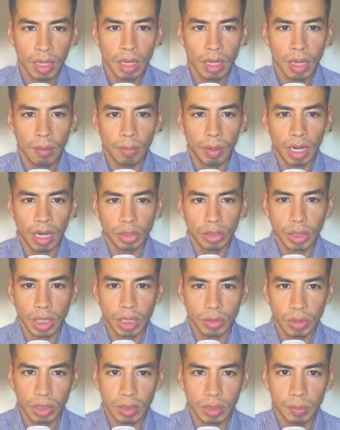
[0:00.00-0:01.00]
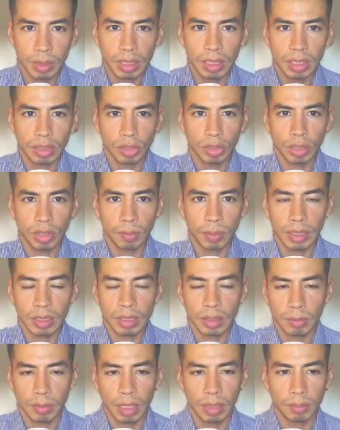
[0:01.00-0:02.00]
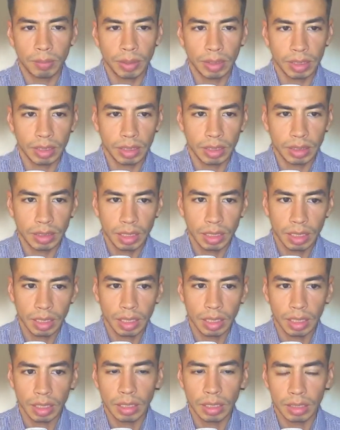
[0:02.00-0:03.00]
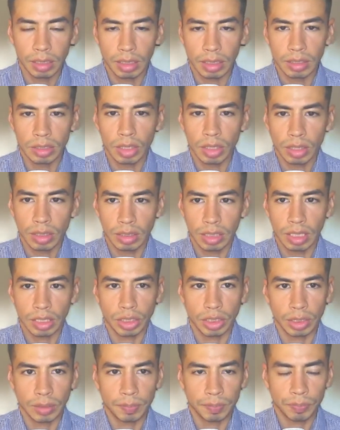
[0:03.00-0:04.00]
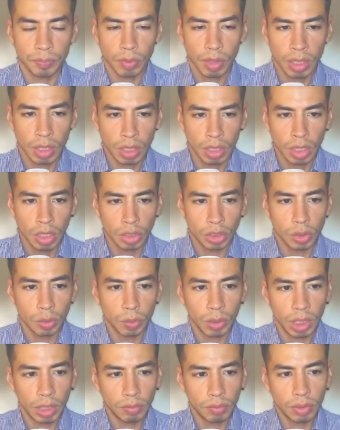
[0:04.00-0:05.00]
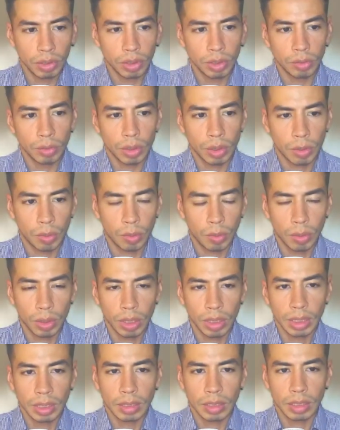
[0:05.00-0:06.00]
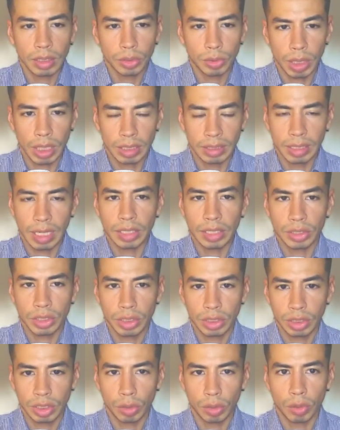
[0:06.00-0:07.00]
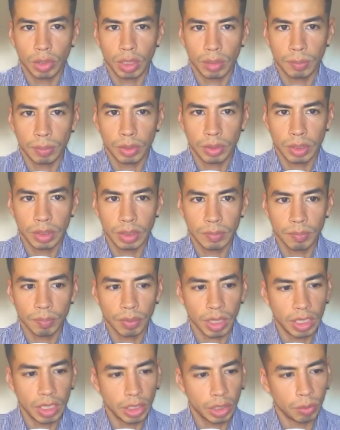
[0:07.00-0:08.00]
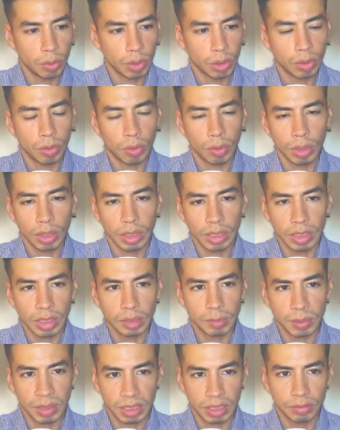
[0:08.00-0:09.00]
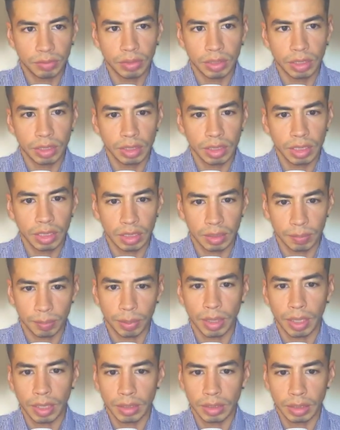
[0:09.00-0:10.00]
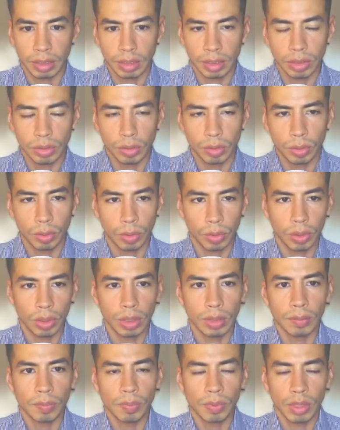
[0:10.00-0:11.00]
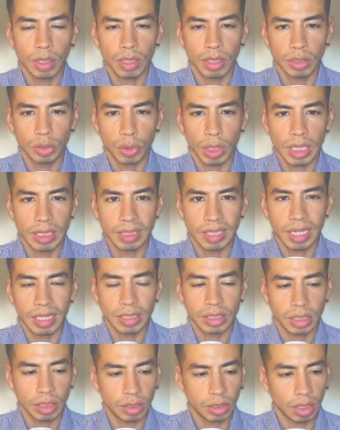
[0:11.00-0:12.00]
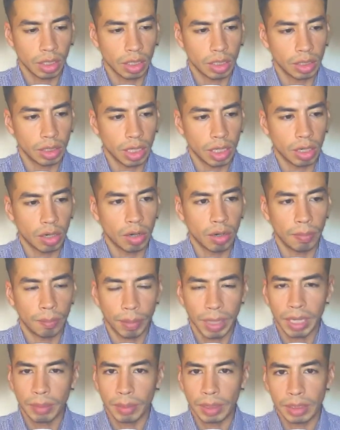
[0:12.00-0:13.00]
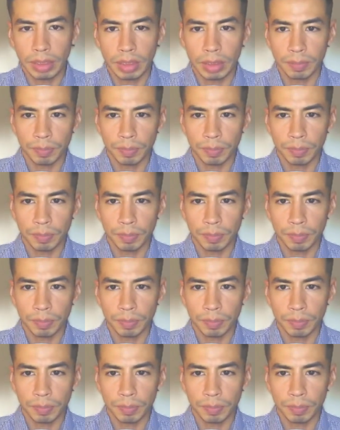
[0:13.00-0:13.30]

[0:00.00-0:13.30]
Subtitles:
But I'll try to explain it to the best of my abilities in this session. So whenever you're recording transactions in QuickBooks and you're recording specifically deposits or transactions that are payments